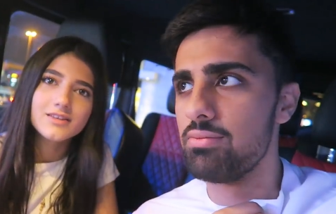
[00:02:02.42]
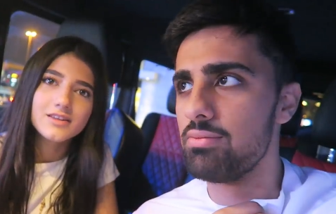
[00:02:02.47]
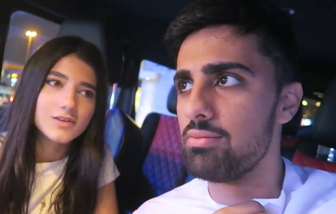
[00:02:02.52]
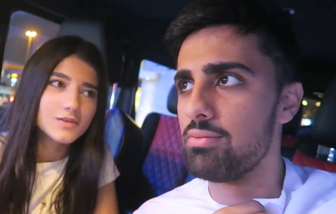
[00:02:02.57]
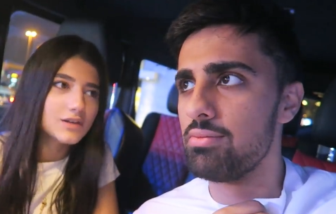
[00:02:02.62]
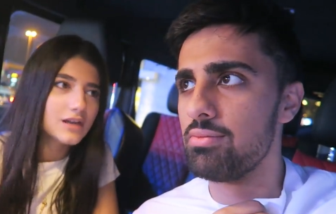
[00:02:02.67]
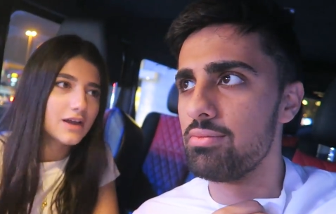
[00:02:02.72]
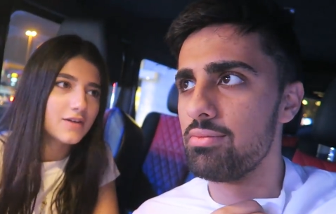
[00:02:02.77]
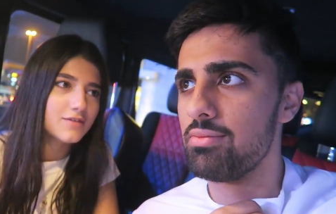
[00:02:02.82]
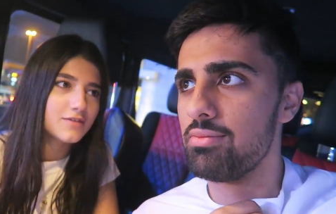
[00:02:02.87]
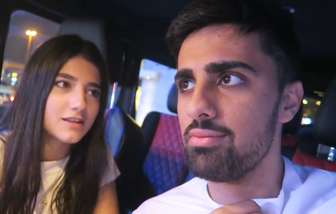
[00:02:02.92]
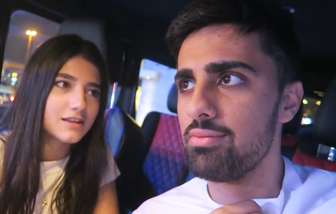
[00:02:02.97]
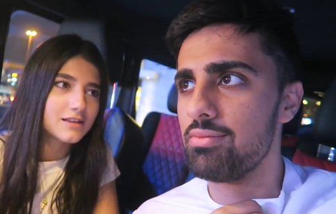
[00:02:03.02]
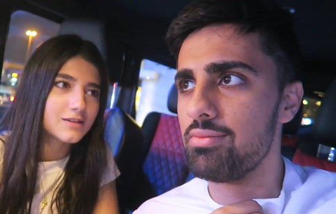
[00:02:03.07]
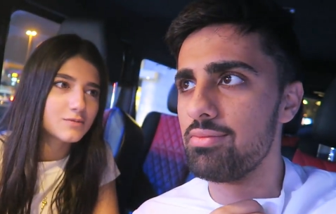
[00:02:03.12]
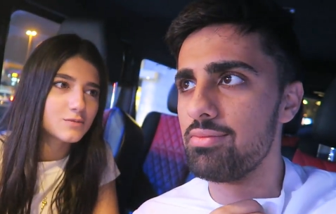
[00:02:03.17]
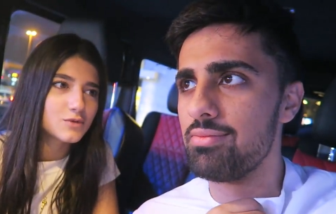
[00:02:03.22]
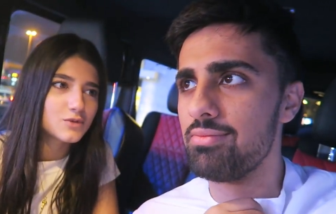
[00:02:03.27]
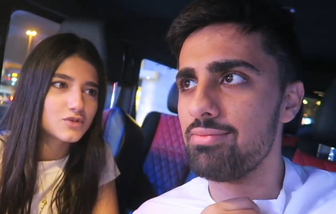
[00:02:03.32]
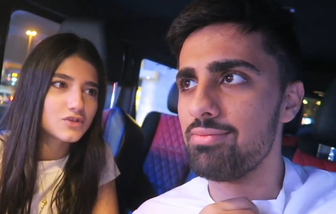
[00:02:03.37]
Speaker 1: You'd have like
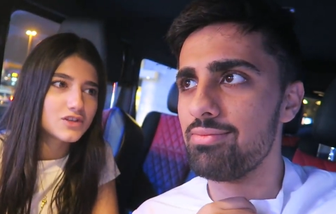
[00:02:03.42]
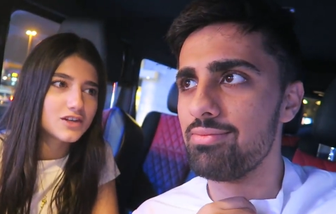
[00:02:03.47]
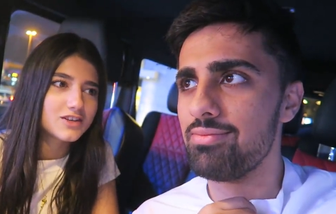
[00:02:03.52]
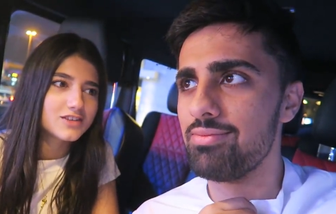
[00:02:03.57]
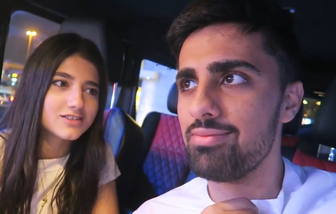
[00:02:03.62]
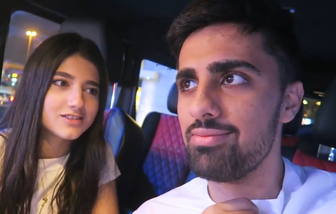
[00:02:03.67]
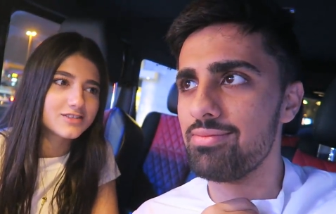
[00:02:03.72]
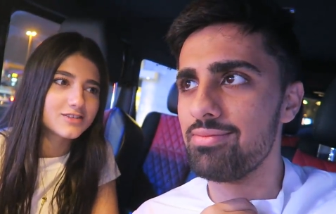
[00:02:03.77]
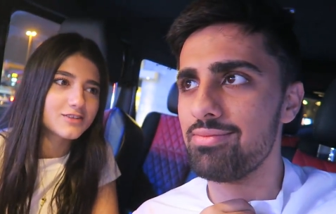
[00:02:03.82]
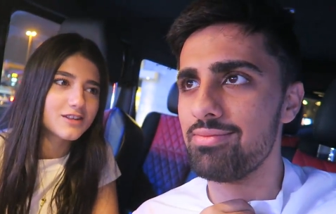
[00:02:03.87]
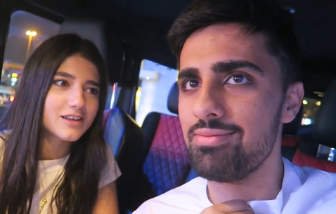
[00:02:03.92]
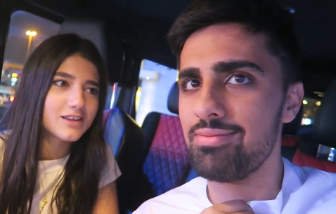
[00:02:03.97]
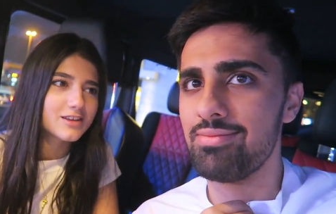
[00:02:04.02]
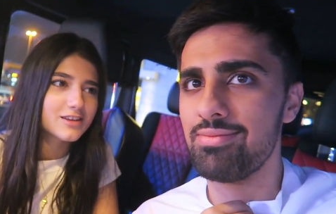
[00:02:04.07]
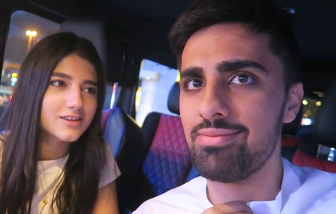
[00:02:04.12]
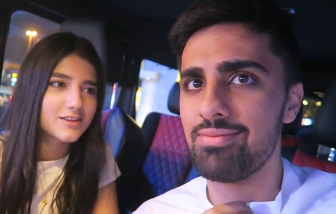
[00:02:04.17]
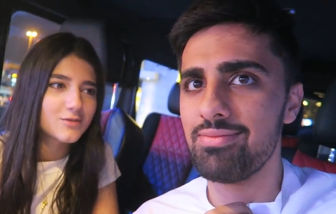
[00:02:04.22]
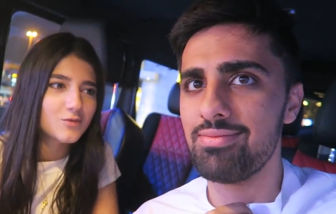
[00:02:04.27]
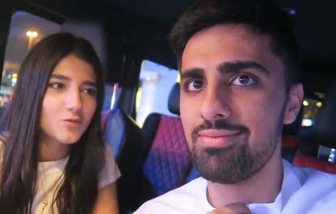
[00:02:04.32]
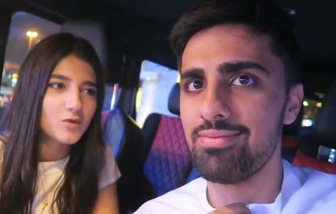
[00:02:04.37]
more chance to
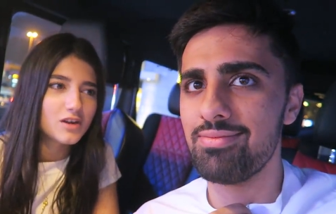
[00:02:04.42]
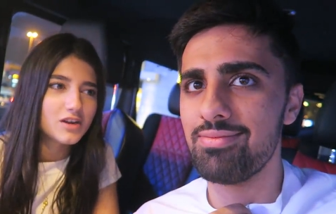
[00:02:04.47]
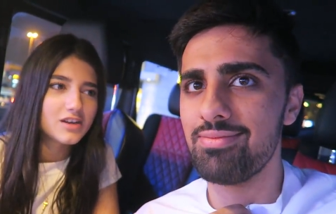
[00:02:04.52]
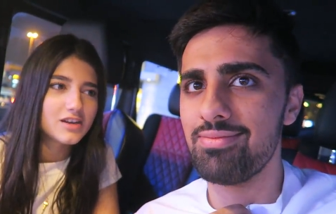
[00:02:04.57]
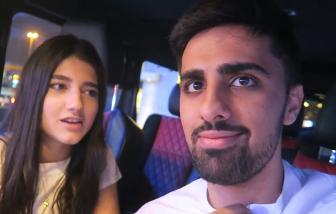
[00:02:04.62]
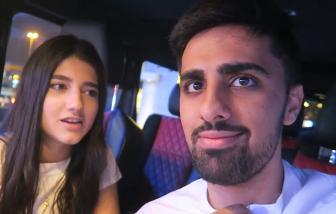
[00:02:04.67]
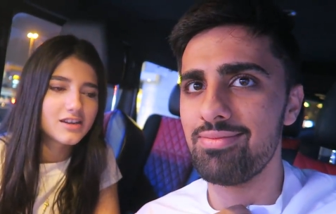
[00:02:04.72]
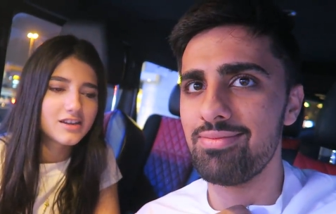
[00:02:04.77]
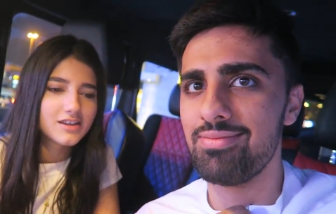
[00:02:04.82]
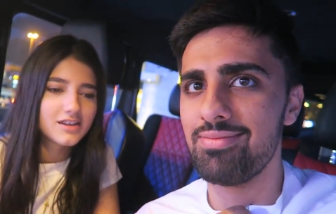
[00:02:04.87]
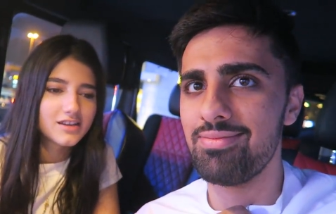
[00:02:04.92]
like win.